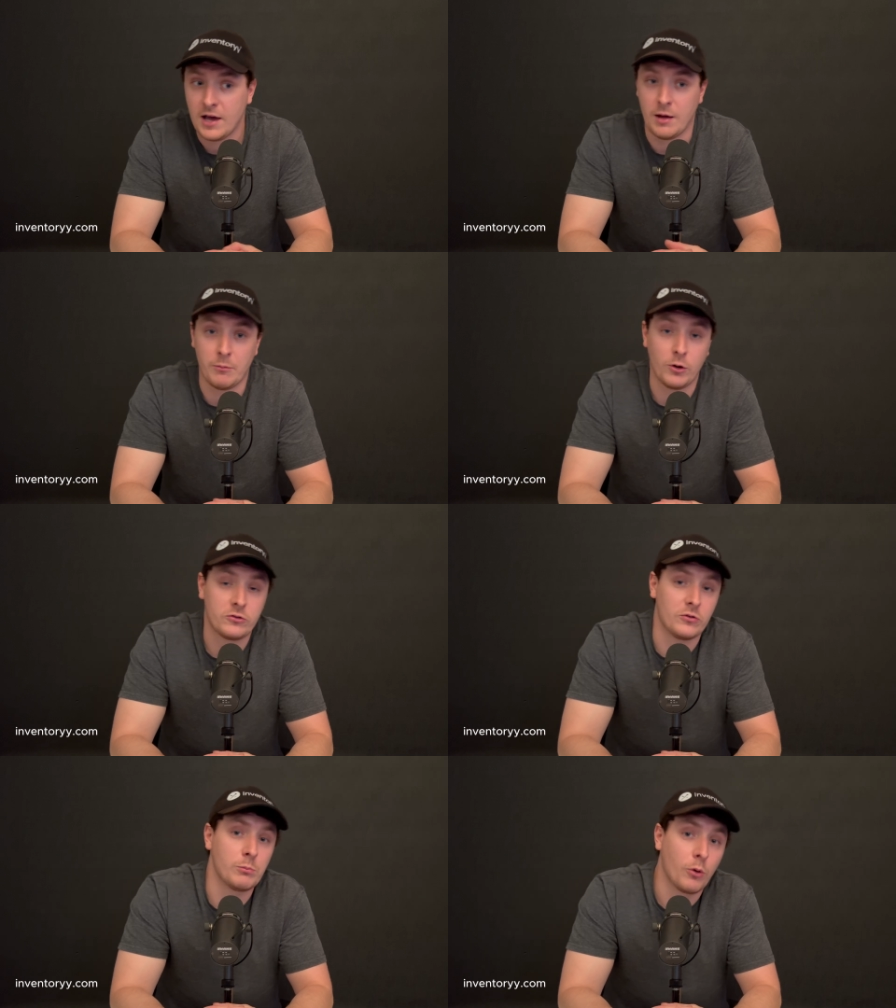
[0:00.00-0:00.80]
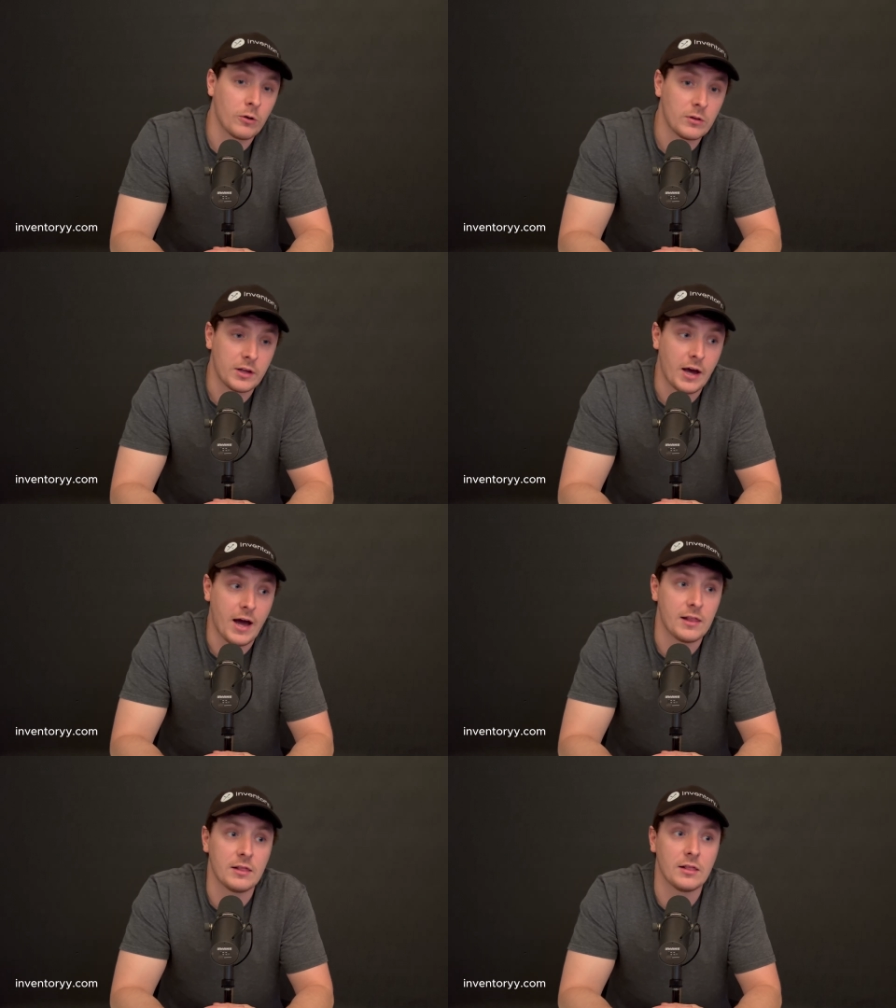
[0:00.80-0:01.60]
And most importantly,
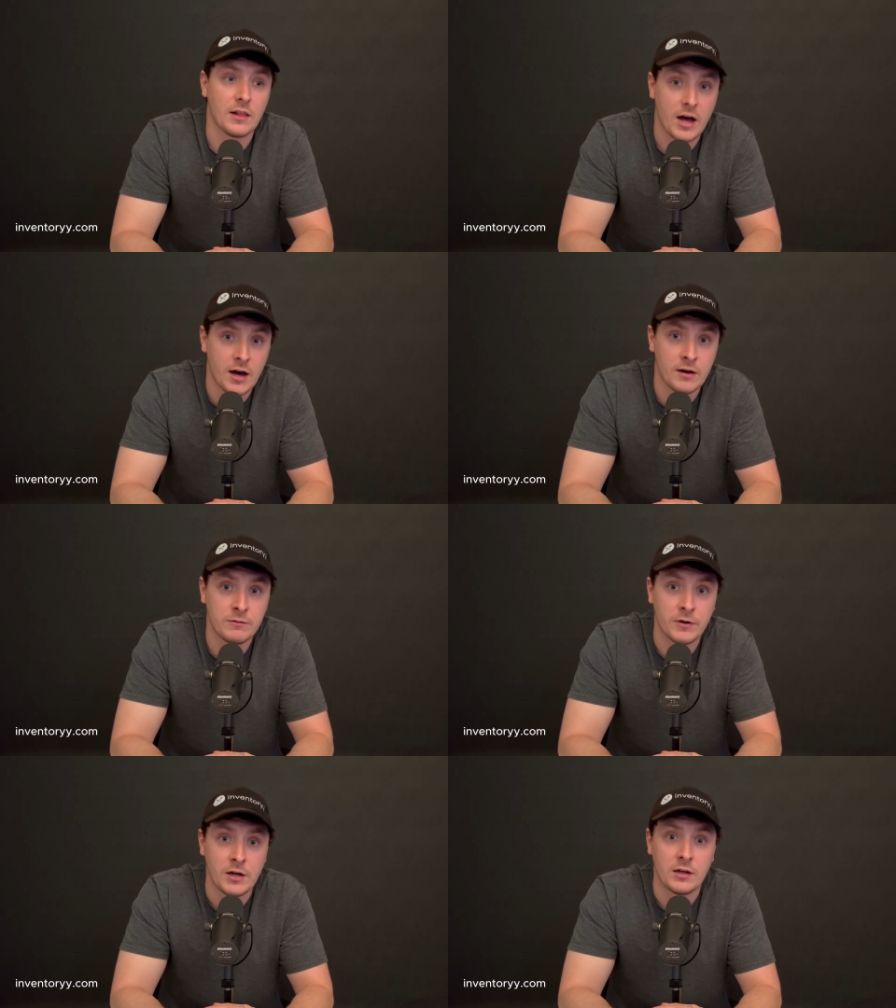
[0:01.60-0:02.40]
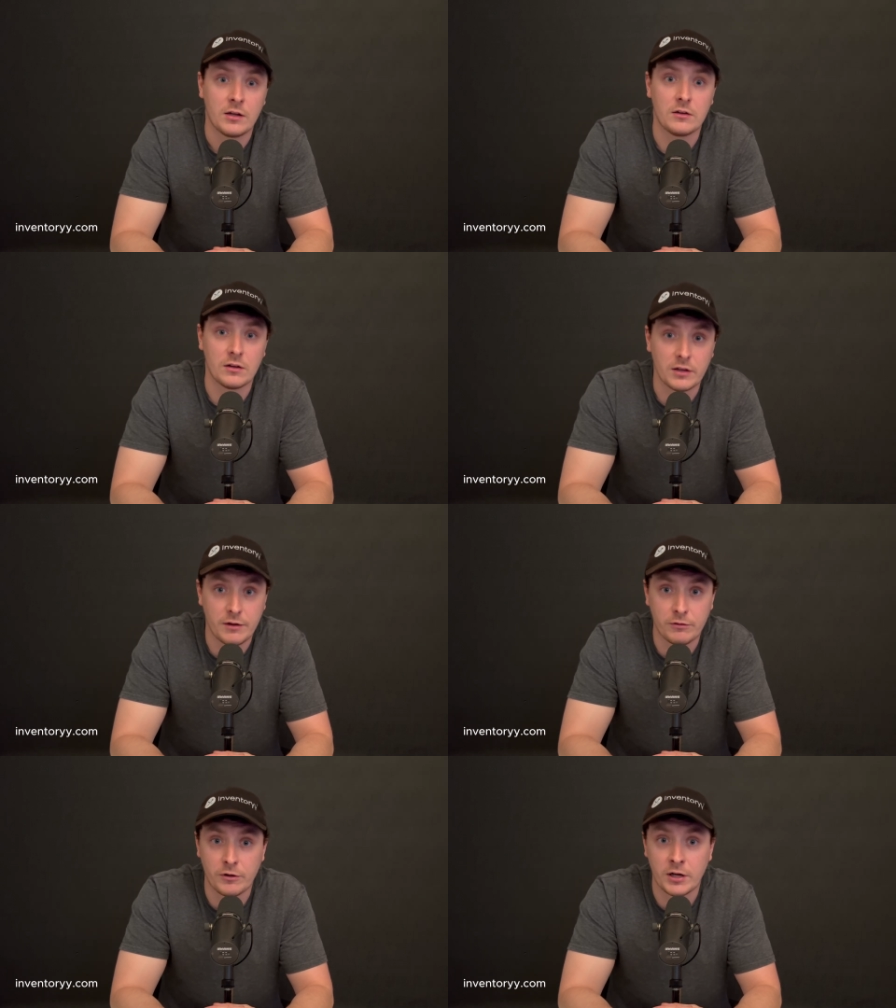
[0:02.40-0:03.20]
I love
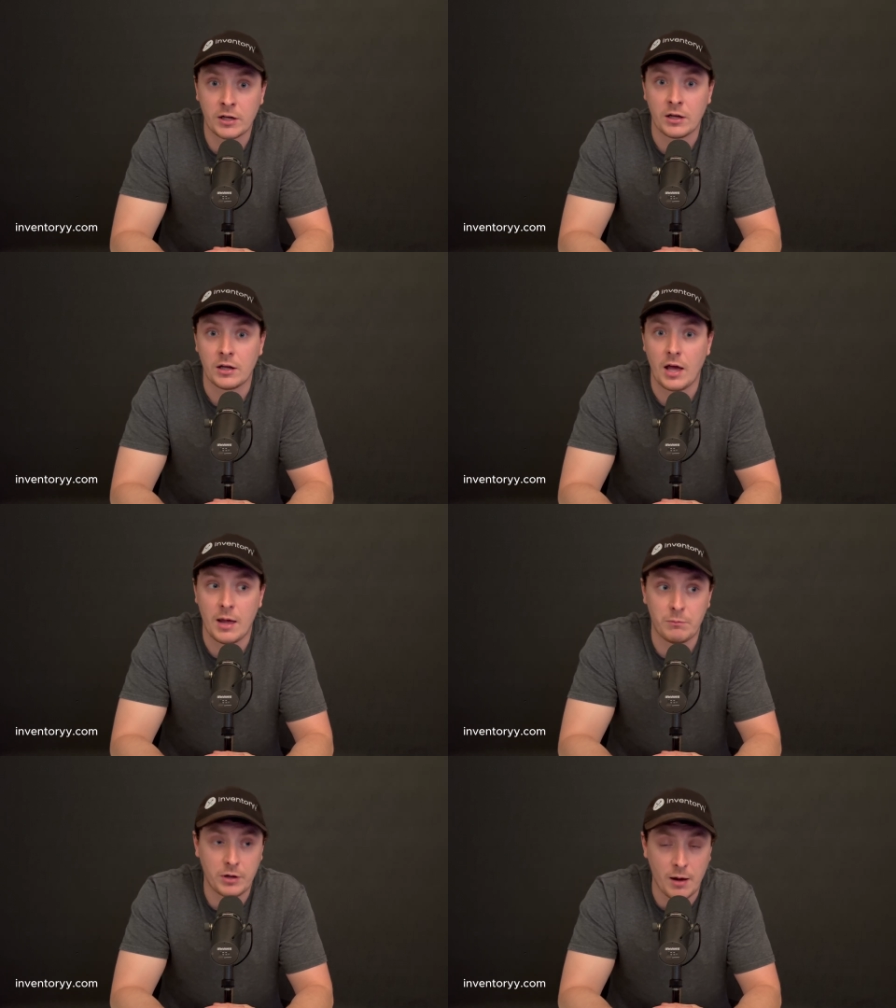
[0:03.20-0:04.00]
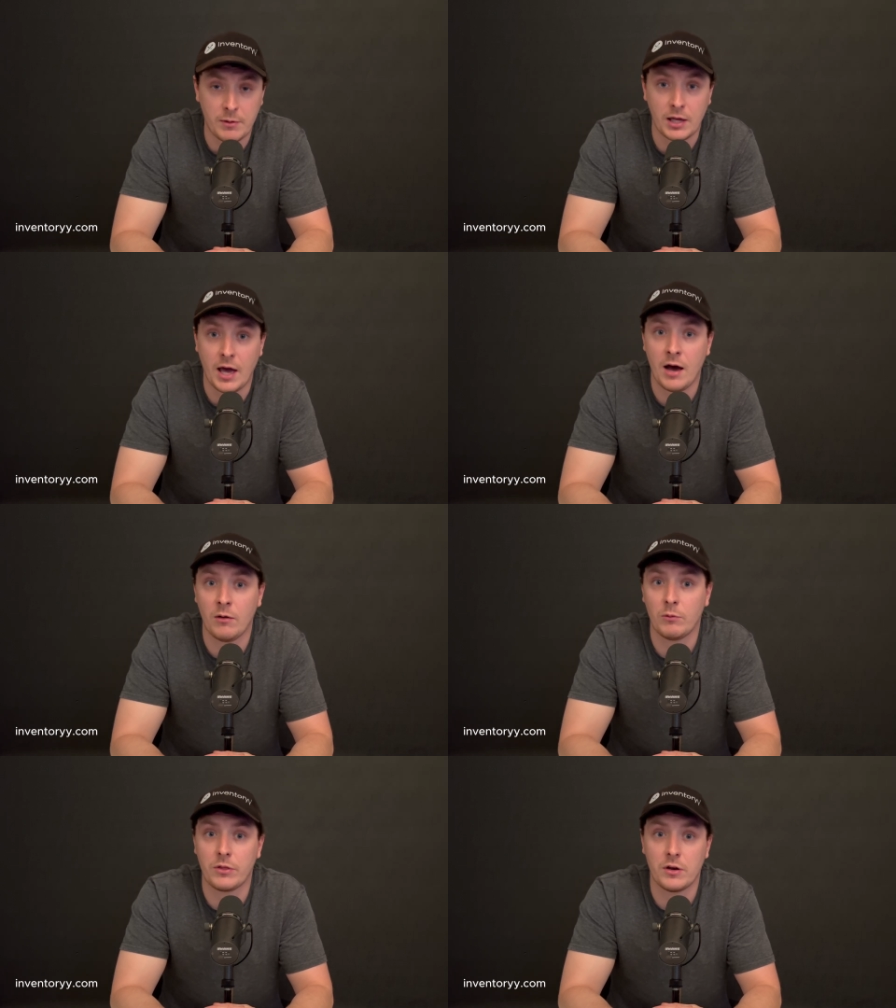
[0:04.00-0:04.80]
delivering and coming
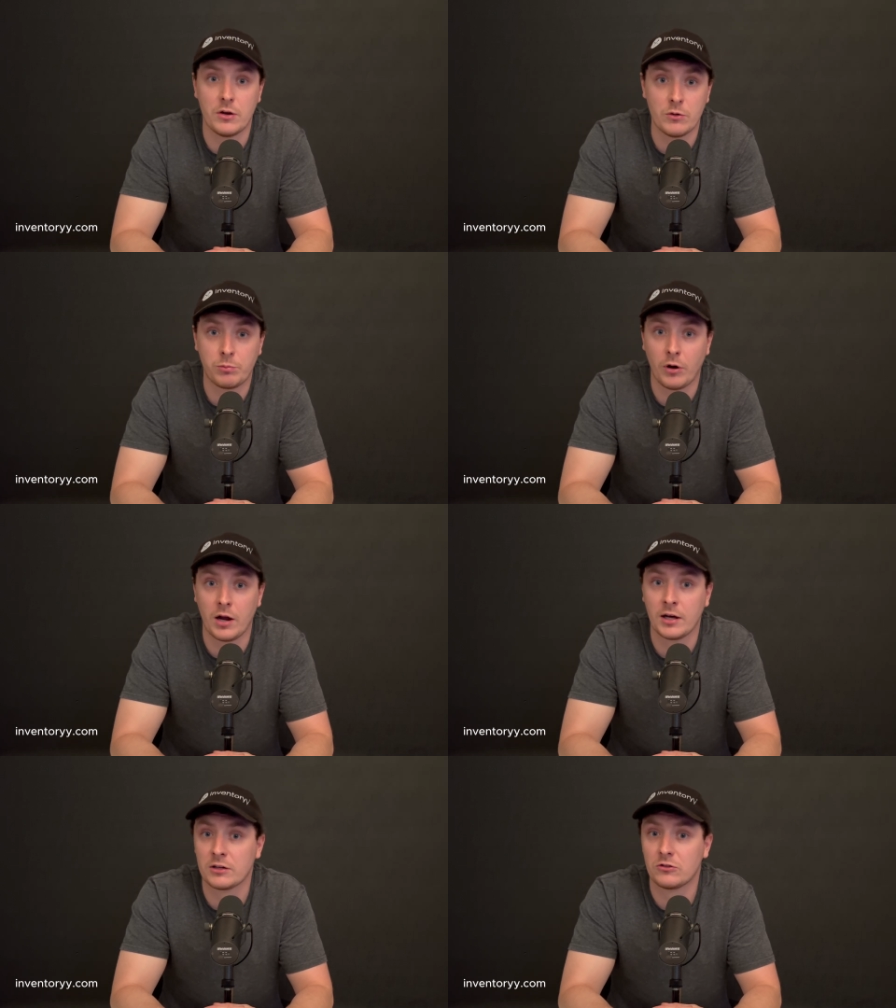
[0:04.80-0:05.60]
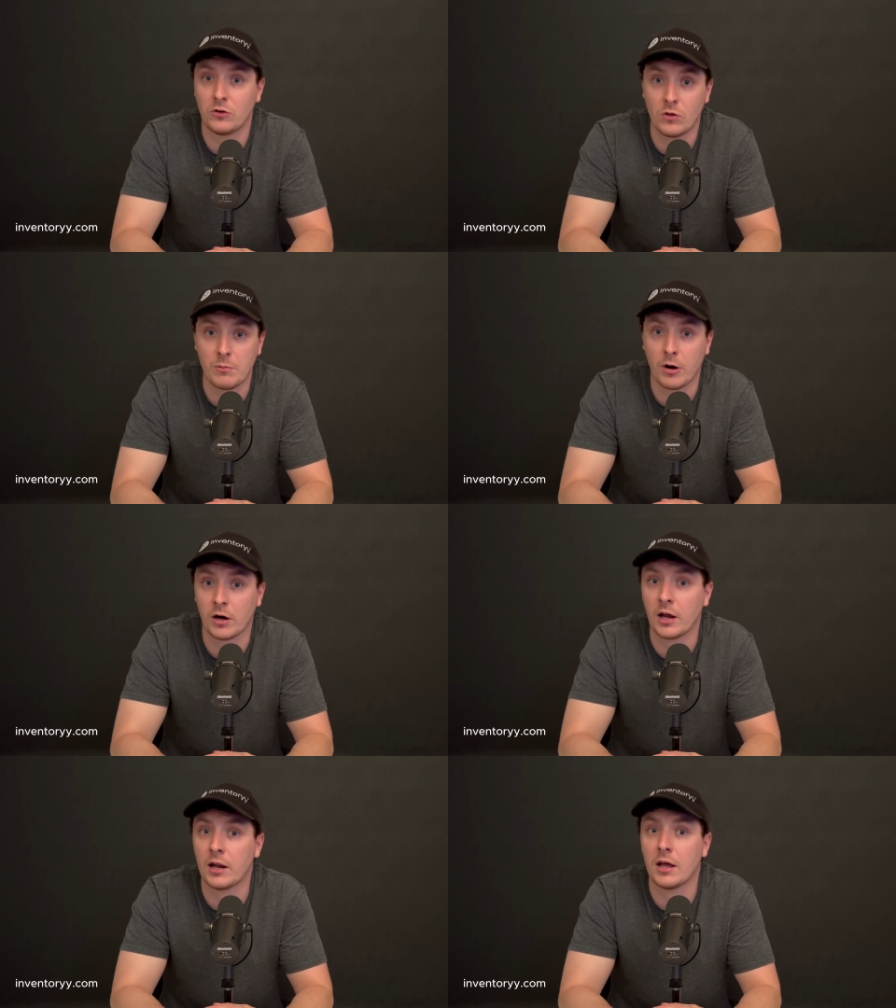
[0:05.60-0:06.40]
out with a new product to the
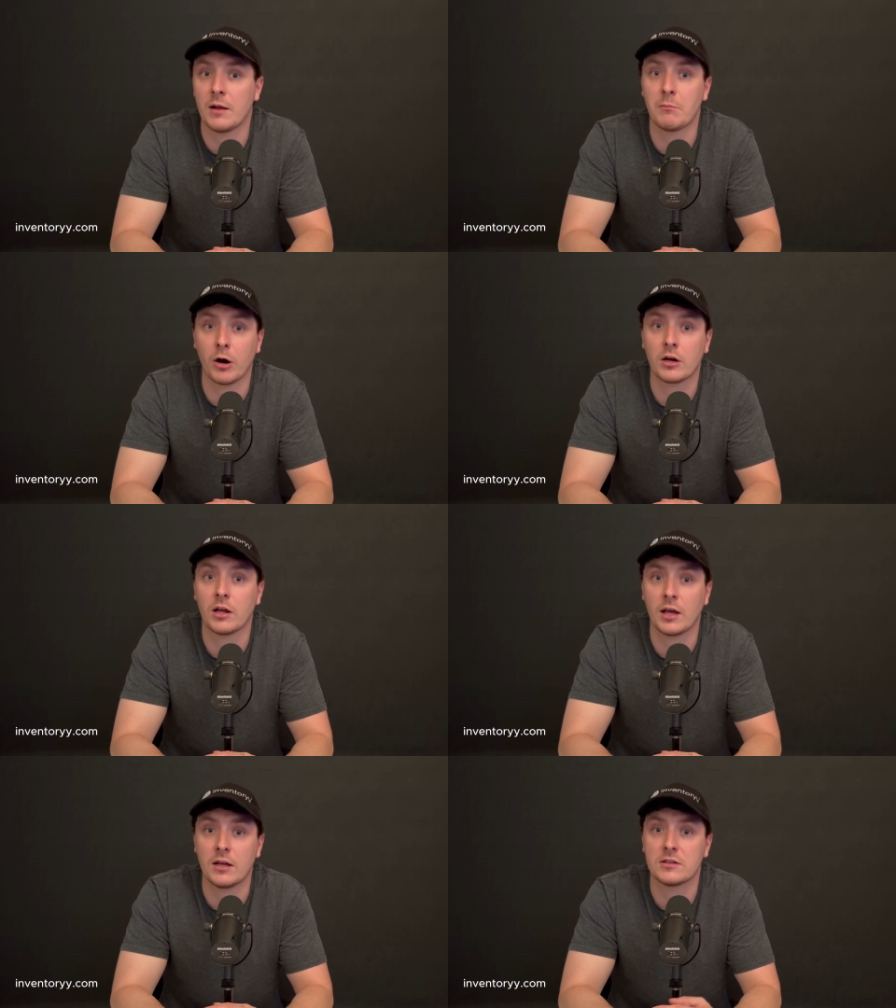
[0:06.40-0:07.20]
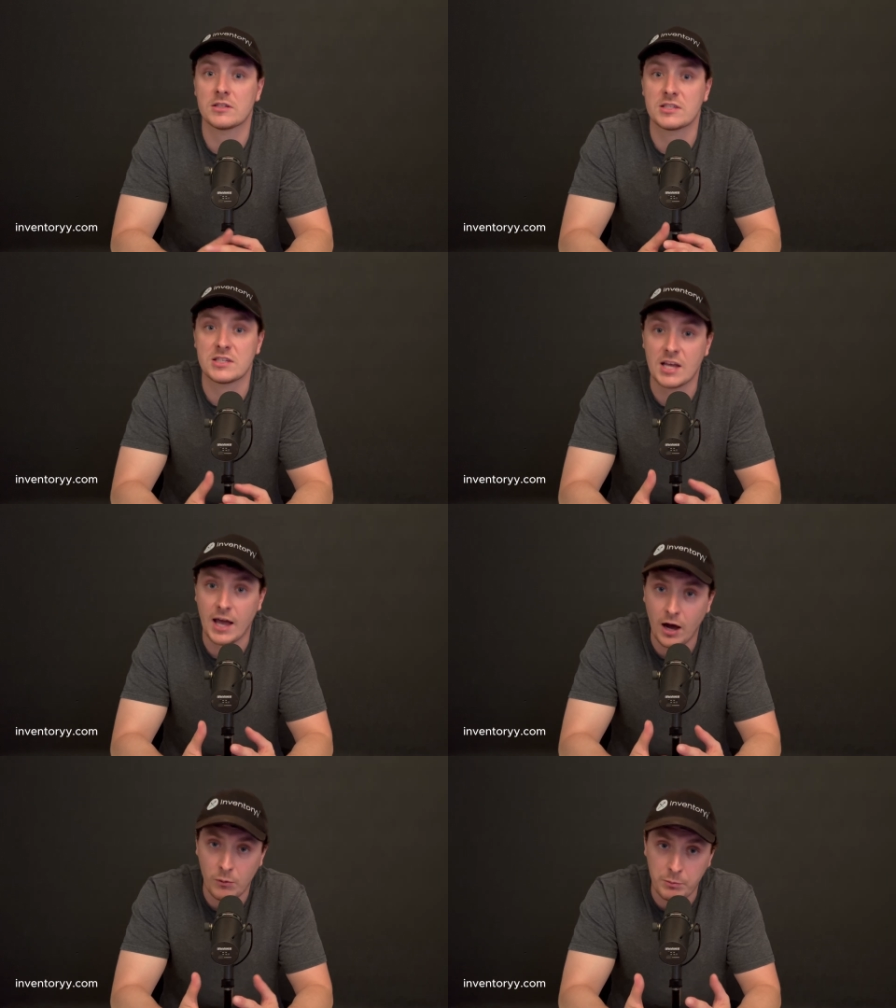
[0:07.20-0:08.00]
market and marketing it to see
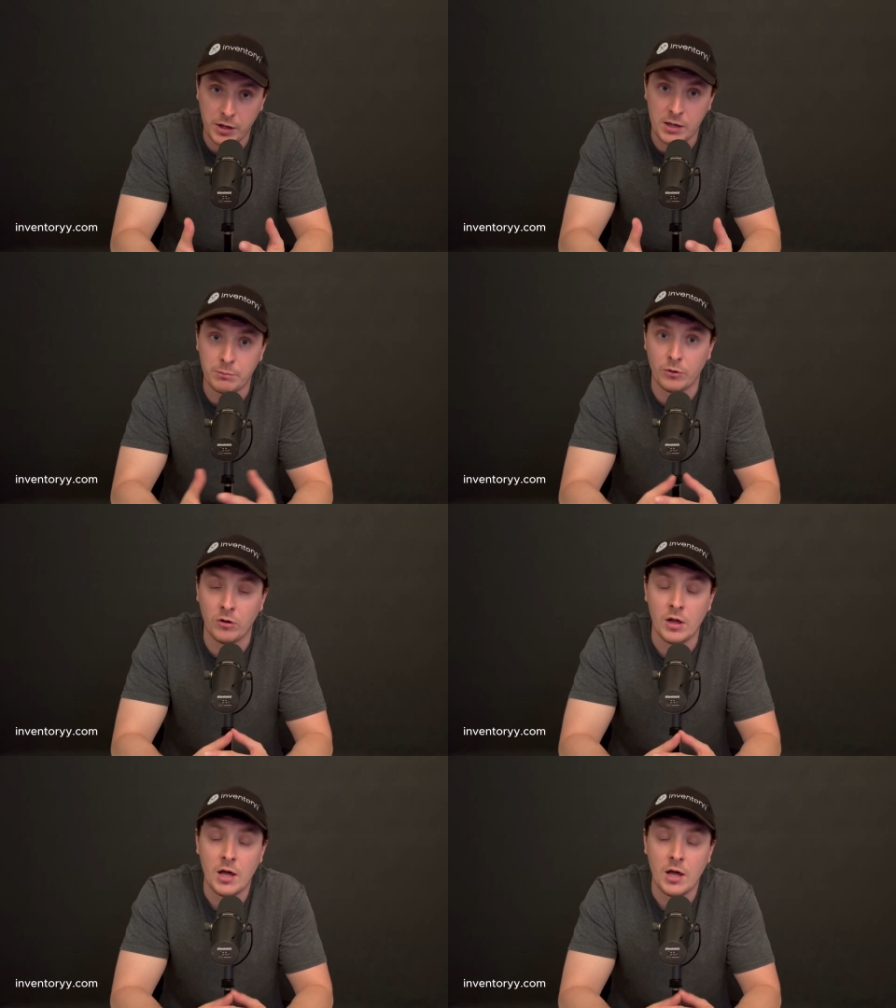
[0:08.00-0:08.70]
how people